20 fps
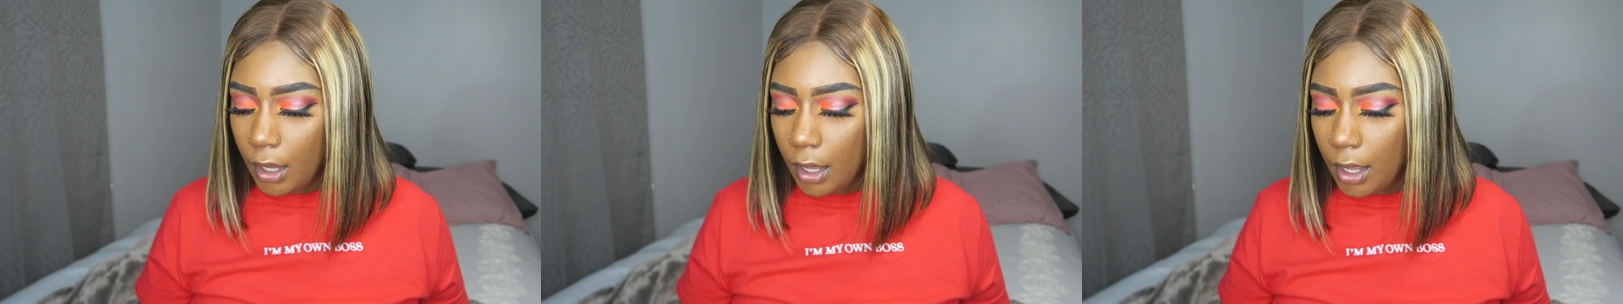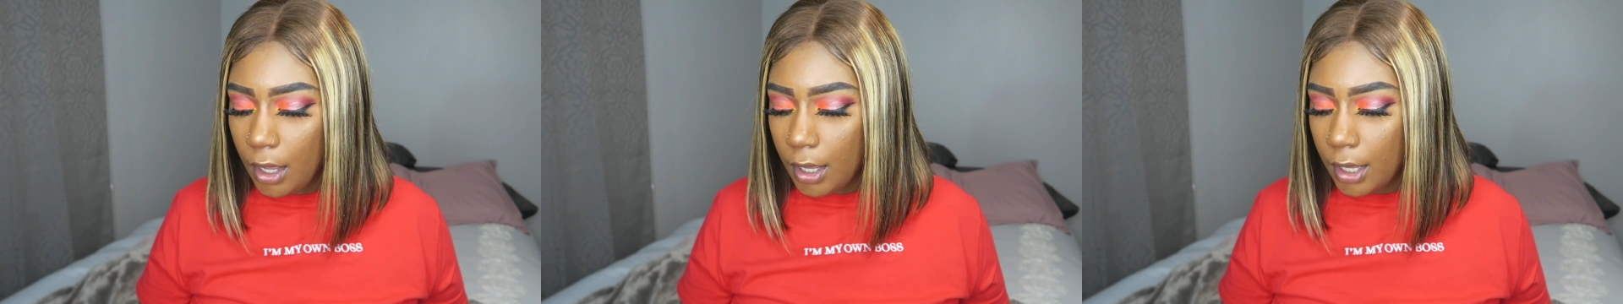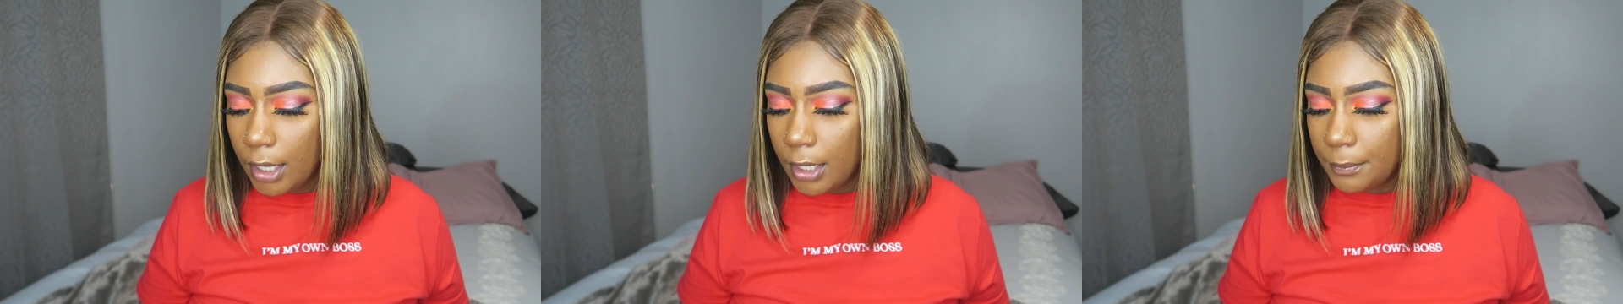
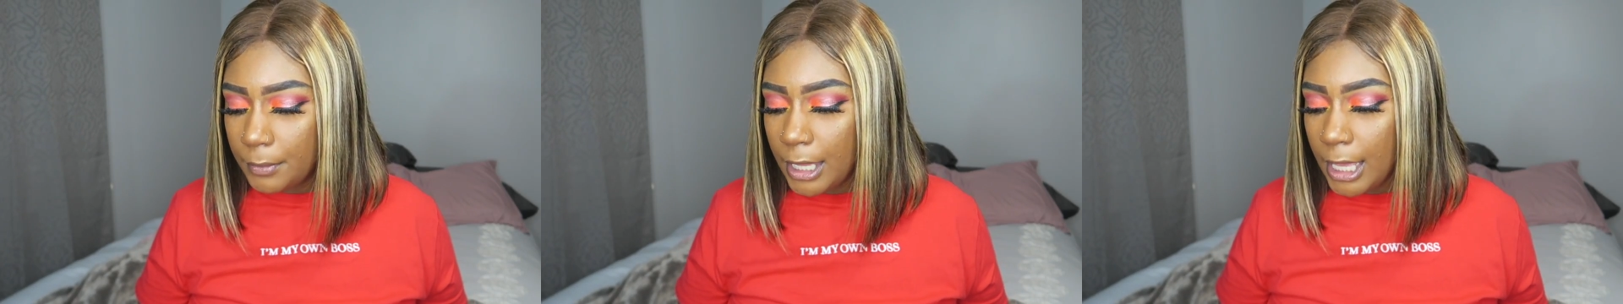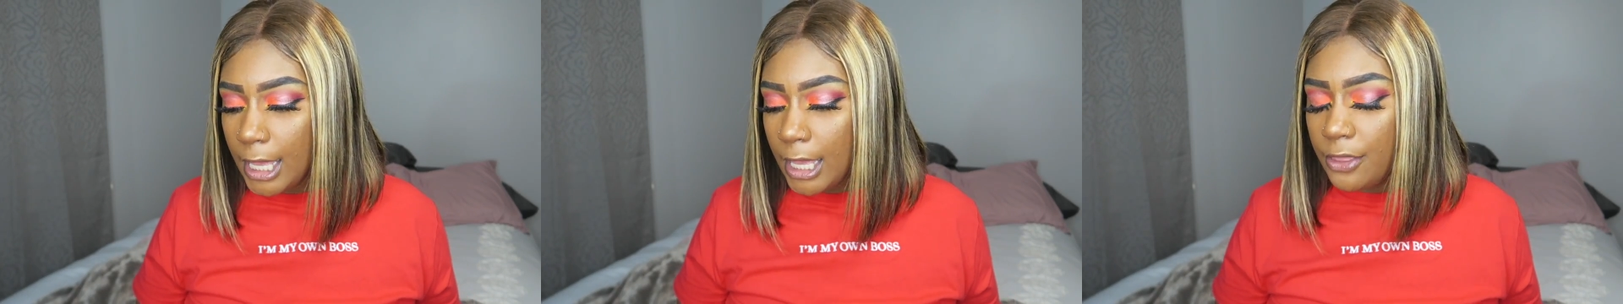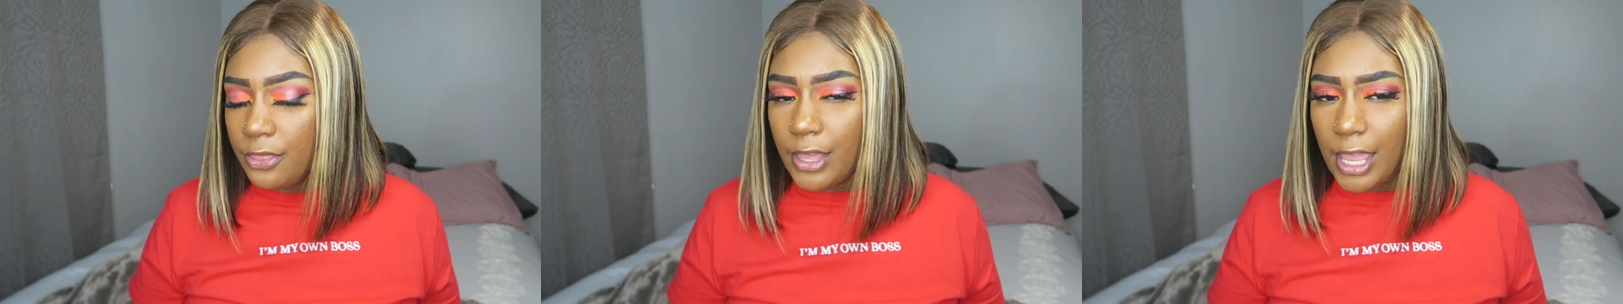Um,
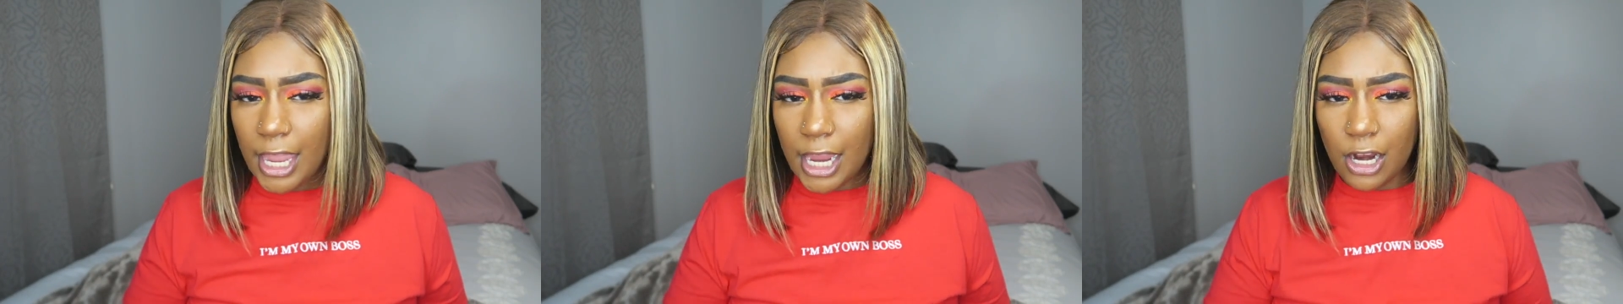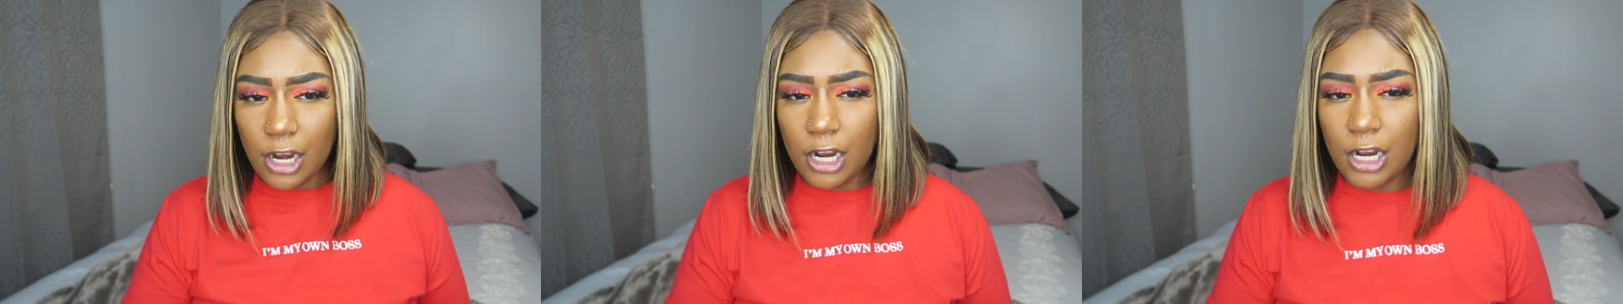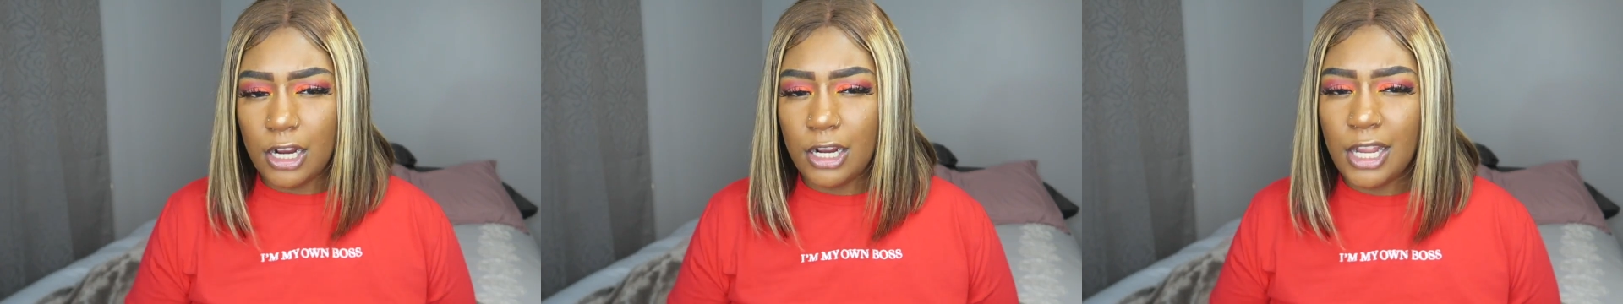the
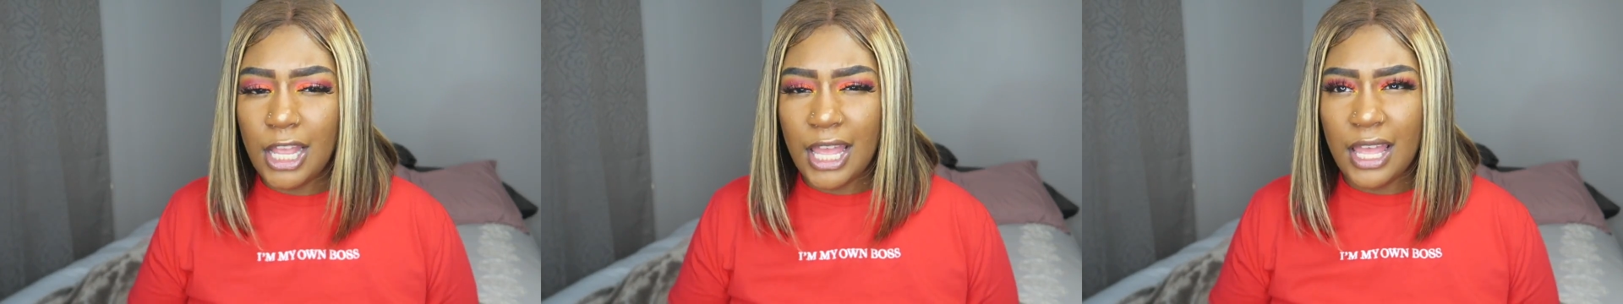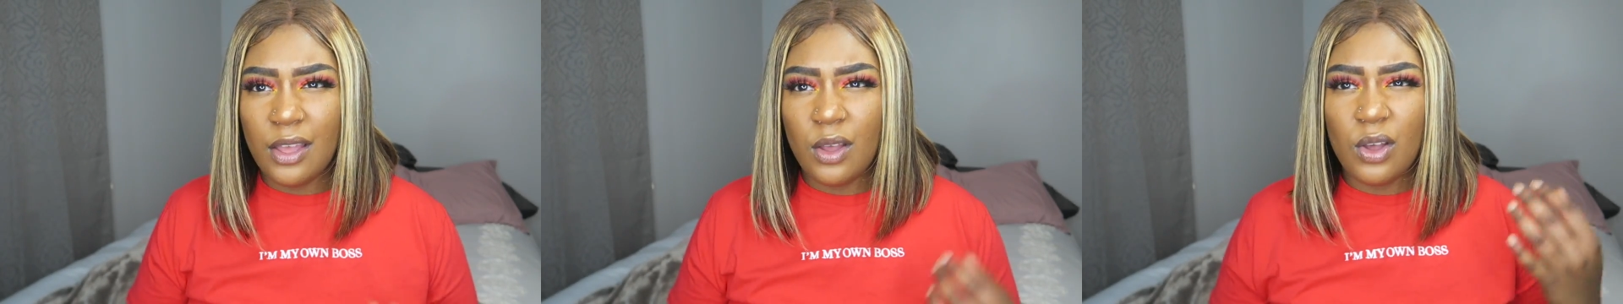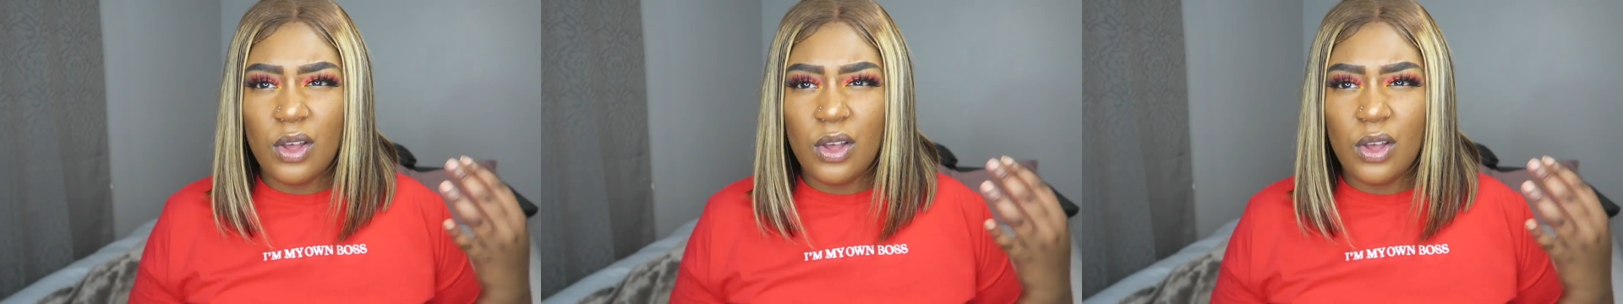hair,